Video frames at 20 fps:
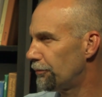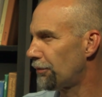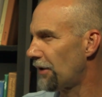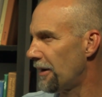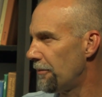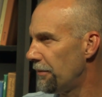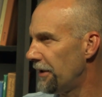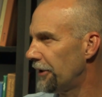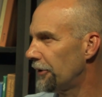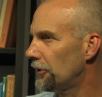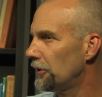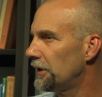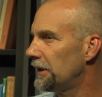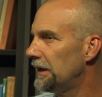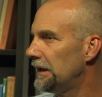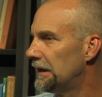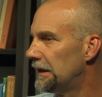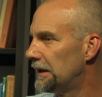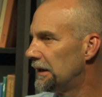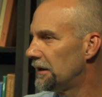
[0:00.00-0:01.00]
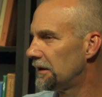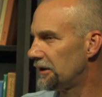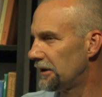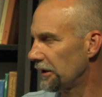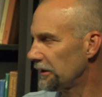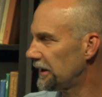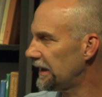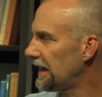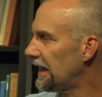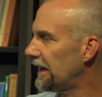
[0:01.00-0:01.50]
primarily
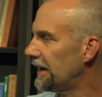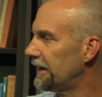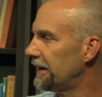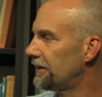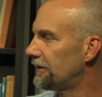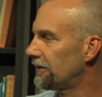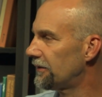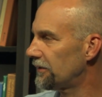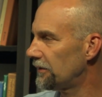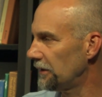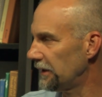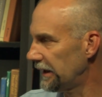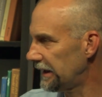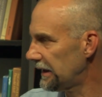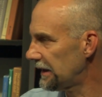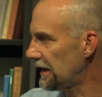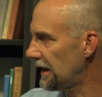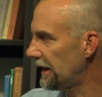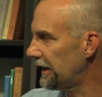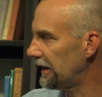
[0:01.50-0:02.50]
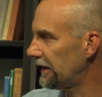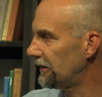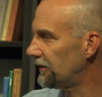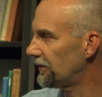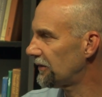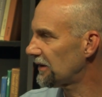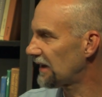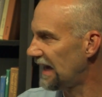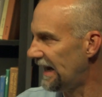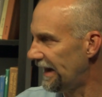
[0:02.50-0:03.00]
Dudley Heights, Lincoln
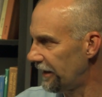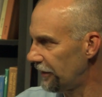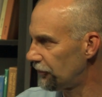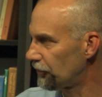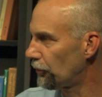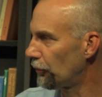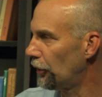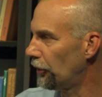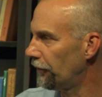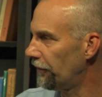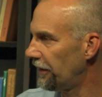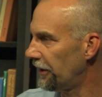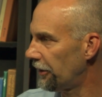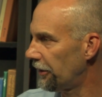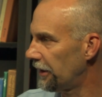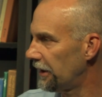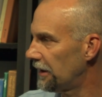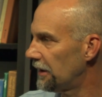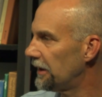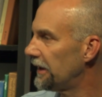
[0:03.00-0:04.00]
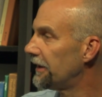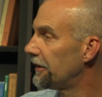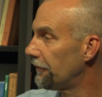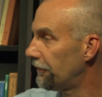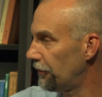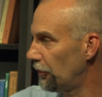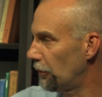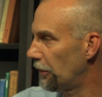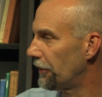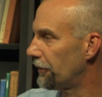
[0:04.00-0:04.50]
Heights, Cottage Grove area, and
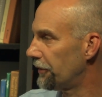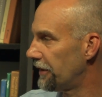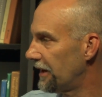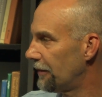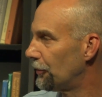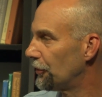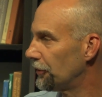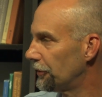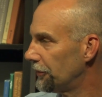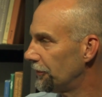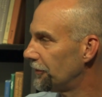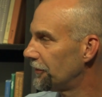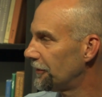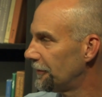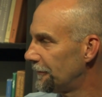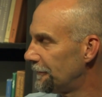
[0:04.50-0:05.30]
a few other neighborhoods.